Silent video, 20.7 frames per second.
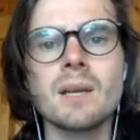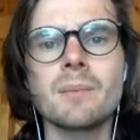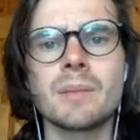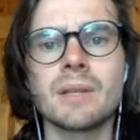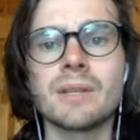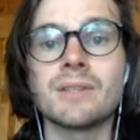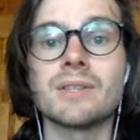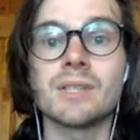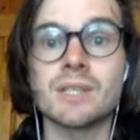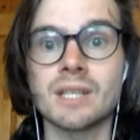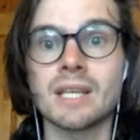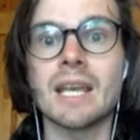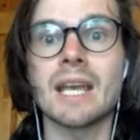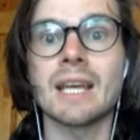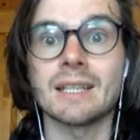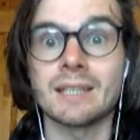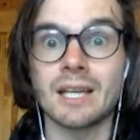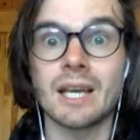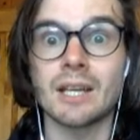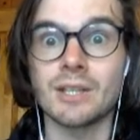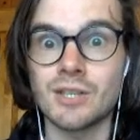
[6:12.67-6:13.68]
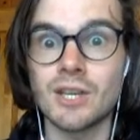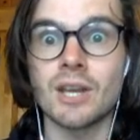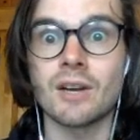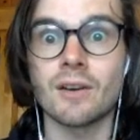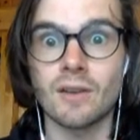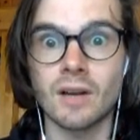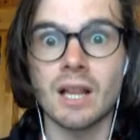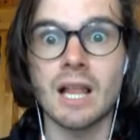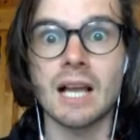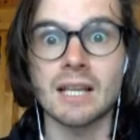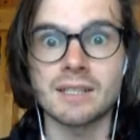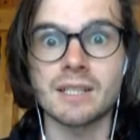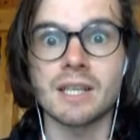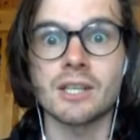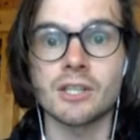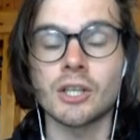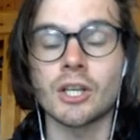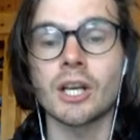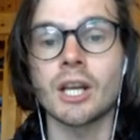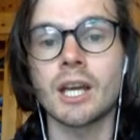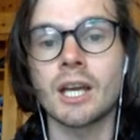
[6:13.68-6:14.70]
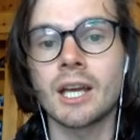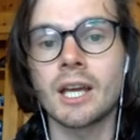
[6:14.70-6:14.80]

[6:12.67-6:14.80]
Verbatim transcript: But this is, again, a generalization.